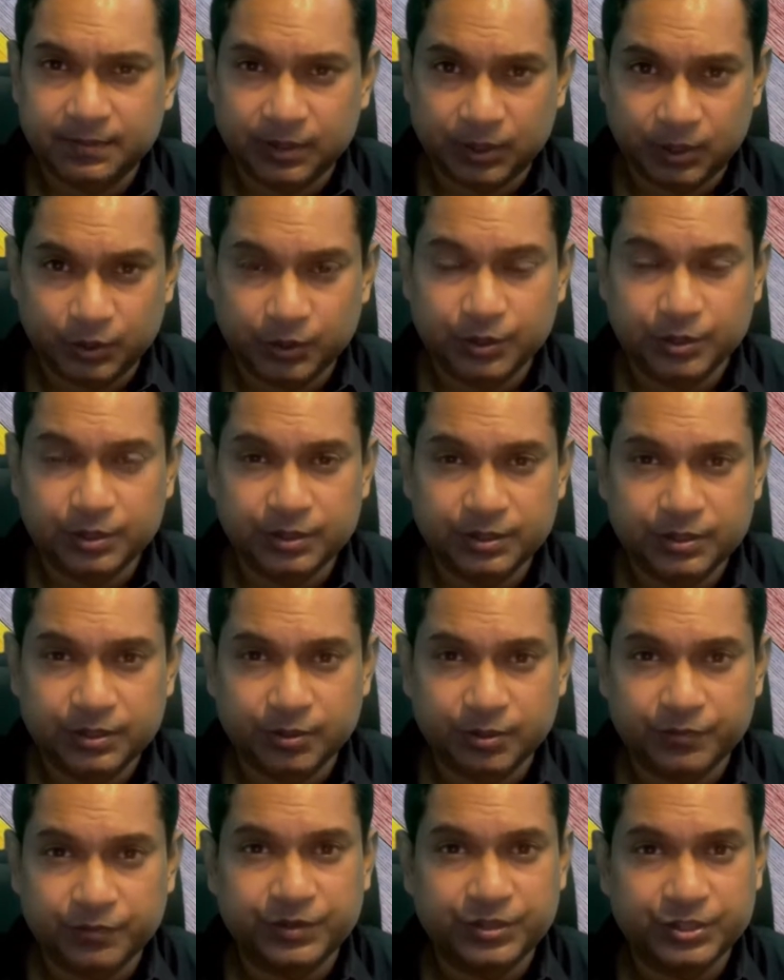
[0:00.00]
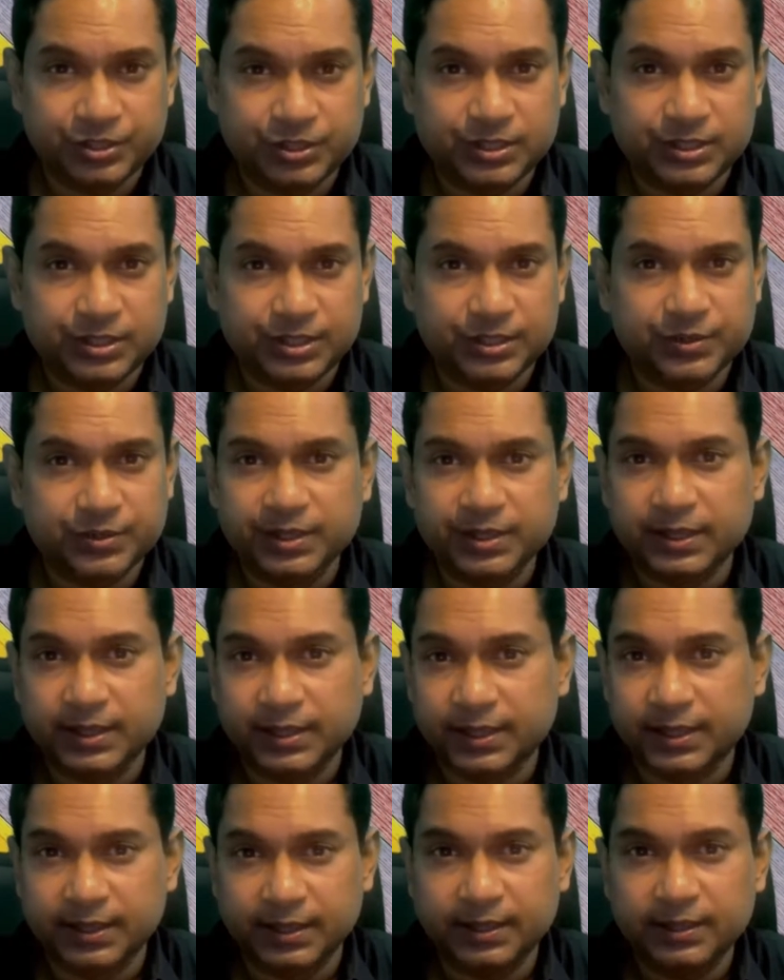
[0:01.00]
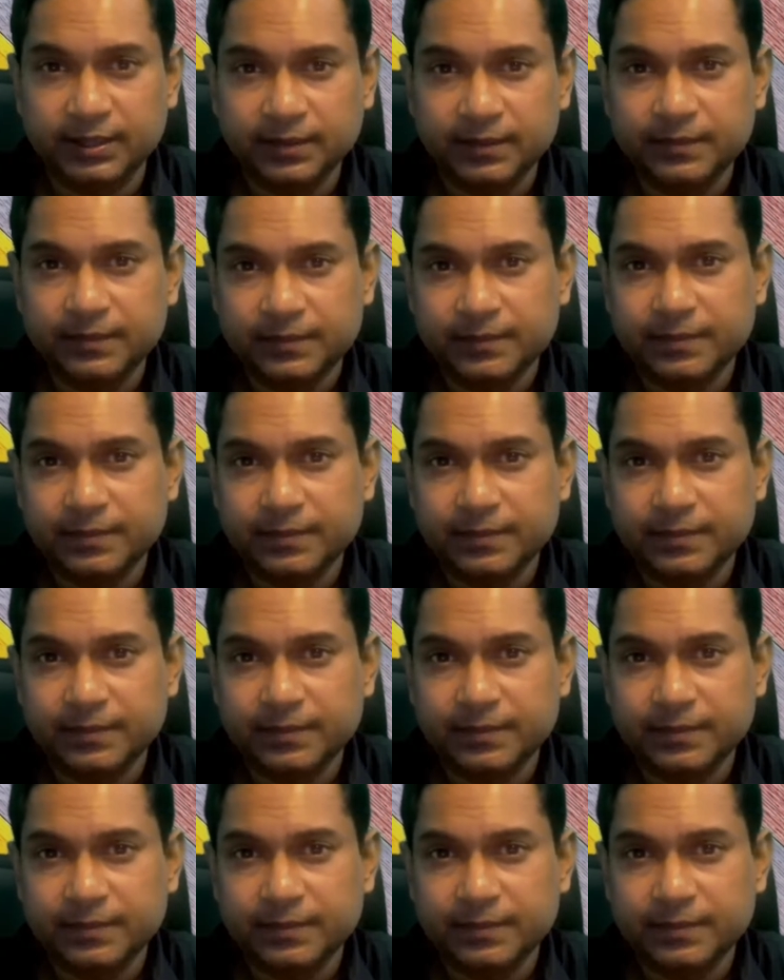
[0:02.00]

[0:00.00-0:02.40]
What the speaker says: belong officially to the king,